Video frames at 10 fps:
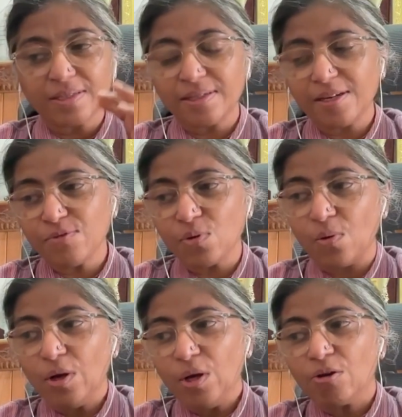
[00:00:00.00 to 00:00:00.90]
that stuff.
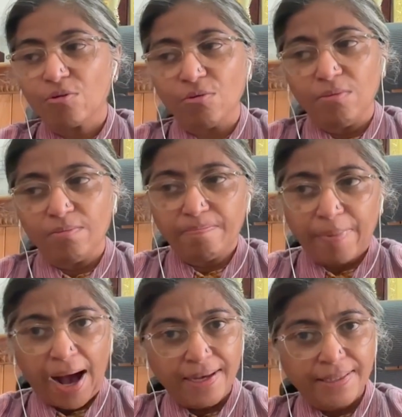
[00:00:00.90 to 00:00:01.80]
So to
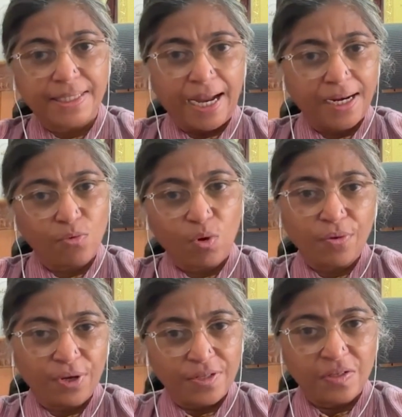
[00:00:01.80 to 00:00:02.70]
pass that,
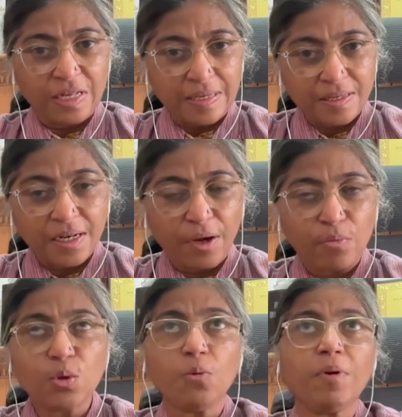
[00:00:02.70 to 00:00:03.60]
whatever is necessary, I
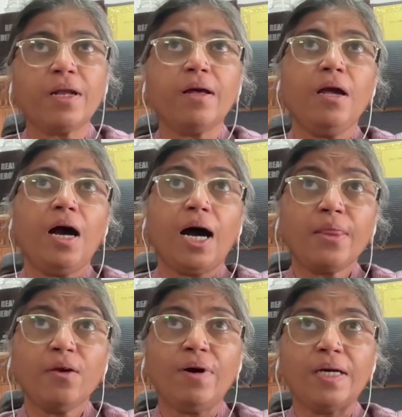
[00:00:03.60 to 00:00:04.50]
would do. But
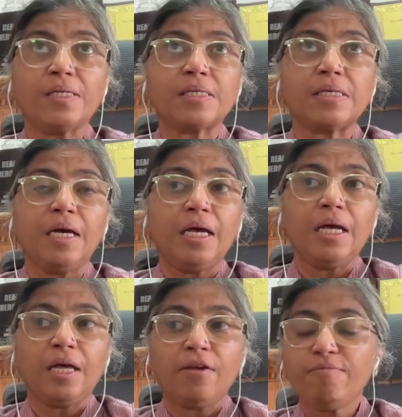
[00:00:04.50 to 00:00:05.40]
otherwise,
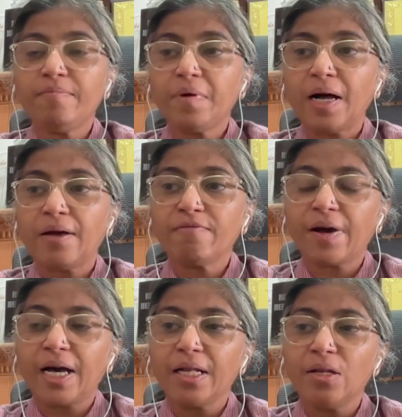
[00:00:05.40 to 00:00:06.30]
if
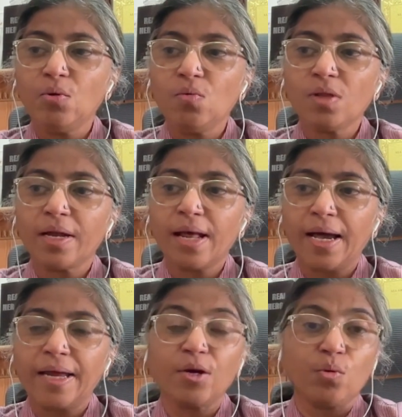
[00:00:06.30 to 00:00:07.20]
I knew that
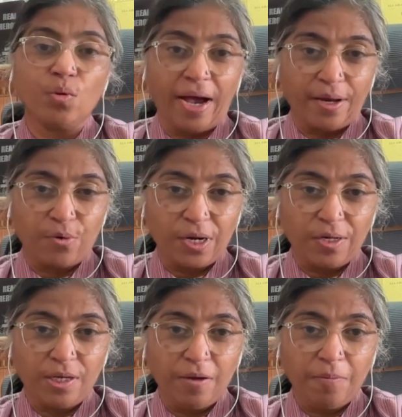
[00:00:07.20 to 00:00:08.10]
I had a good
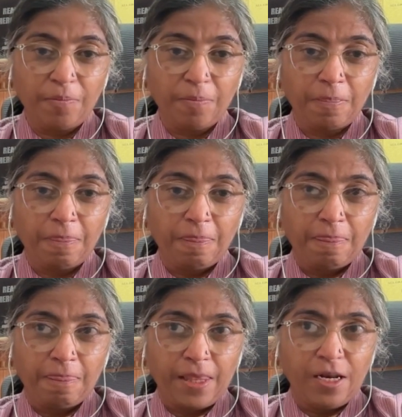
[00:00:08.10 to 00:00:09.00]
handwriting,
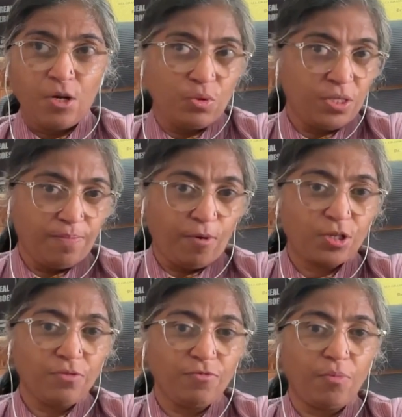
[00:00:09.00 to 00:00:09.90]
then it was
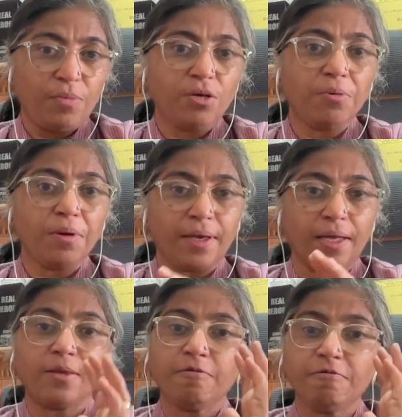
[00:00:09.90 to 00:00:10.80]
important for me to
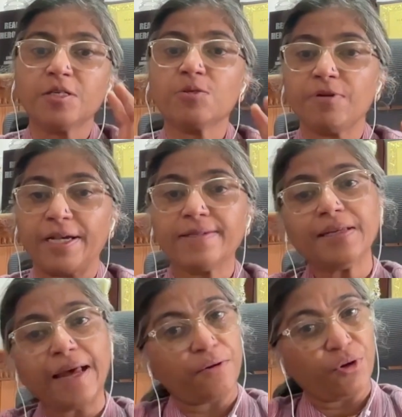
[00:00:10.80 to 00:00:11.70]
get the first prize
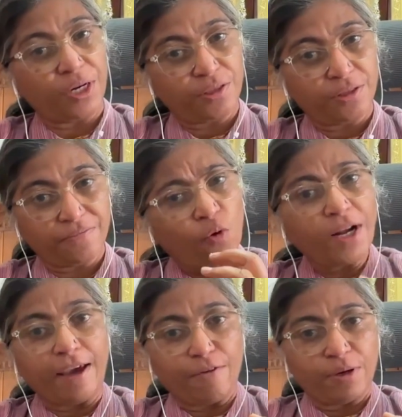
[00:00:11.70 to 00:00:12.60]
in handwriting,
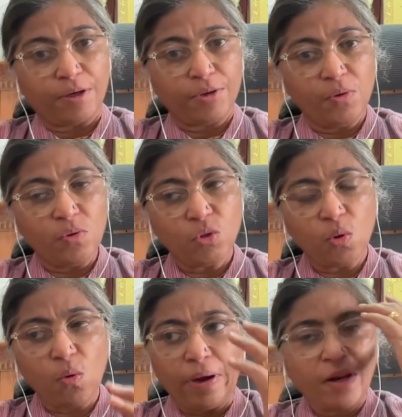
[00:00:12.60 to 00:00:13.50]
whatever.
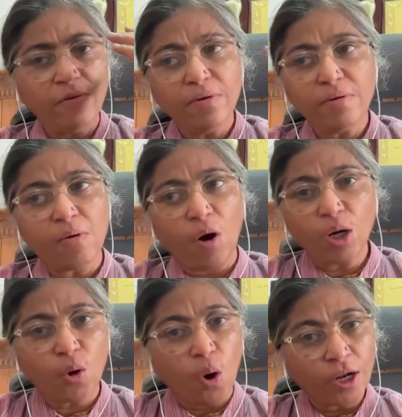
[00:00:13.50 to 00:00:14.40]
So one
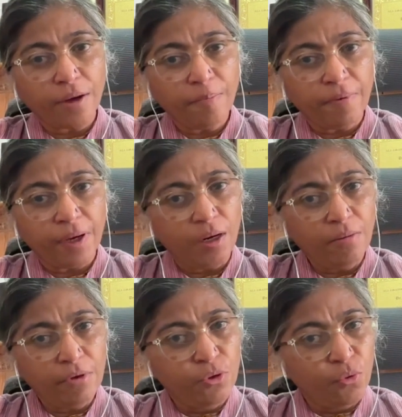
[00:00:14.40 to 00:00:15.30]
got caught up
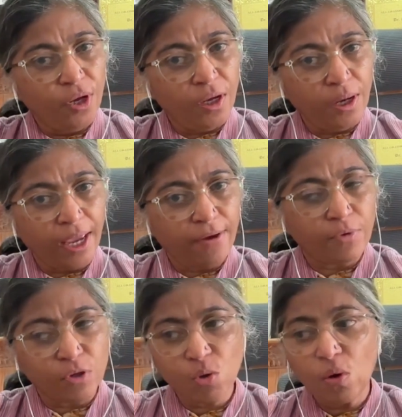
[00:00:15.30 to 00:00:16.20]
in doing
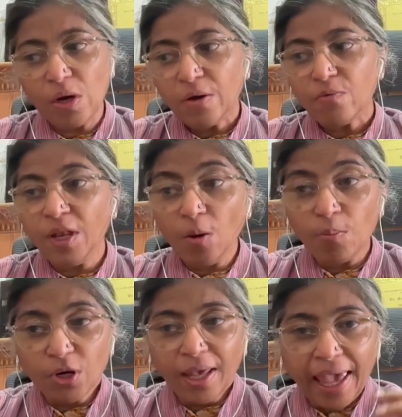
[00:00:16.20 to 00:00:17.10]
every. So when
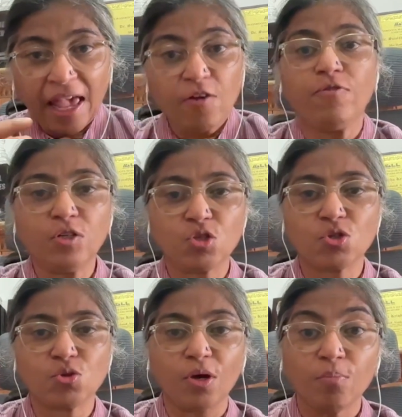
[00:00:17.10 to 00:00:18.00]
you're putting
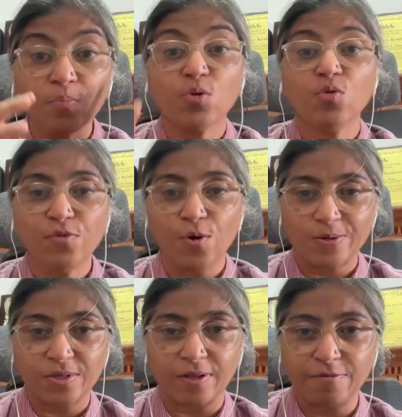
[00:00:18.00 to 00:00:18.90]
efforts to improve
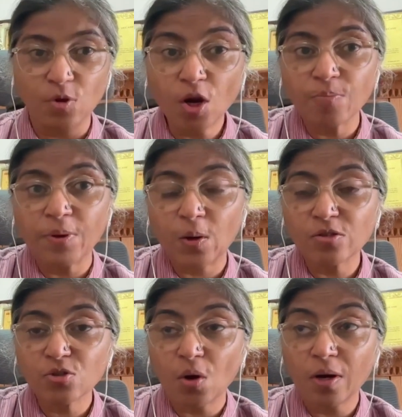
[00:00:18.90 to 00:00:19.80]
yourself, not
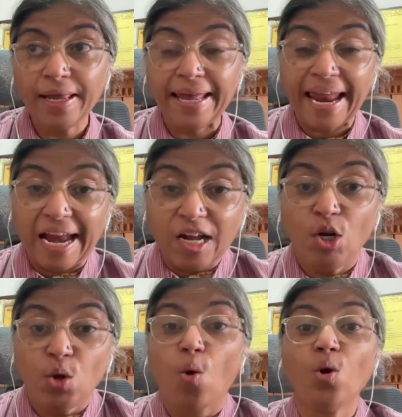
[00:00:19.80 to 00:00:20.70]
because you're
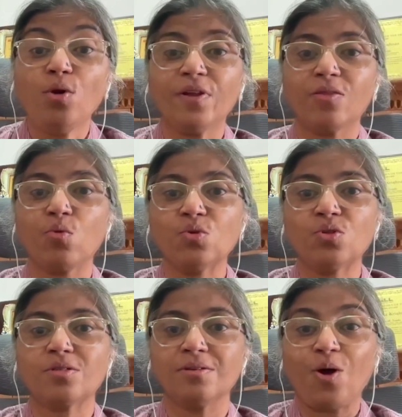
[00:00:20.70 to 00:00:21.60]
endowed with
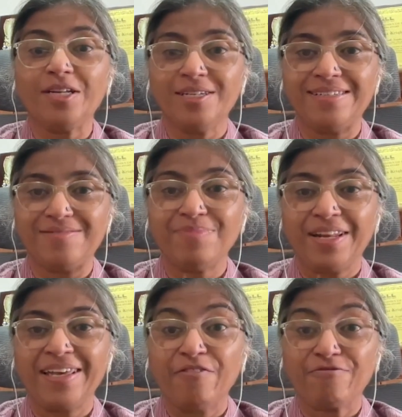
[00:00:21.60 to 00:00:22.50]
those quality,
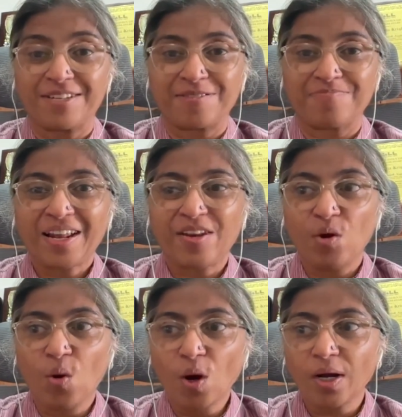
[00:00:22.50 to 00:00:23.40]
gifts that you're
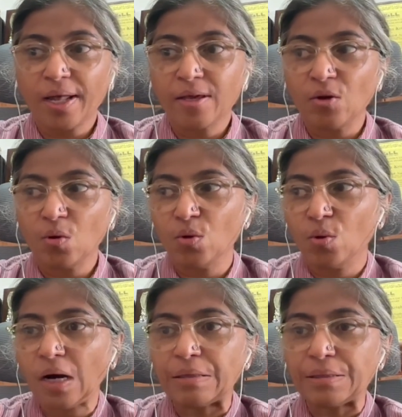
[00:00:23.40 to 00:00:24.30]
not like,
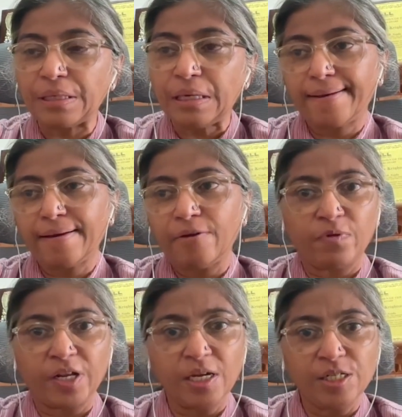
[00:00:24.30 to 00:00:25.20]
you can't like
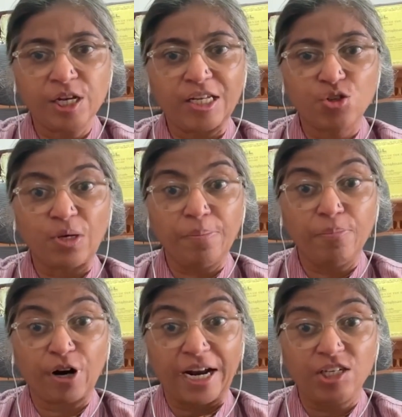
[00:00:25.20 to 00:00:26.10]
very intellectually
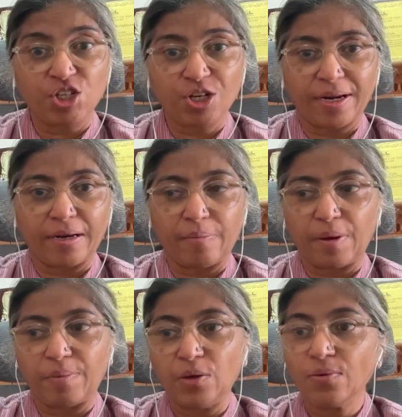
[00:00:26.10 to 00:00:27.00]
bright child, maybe,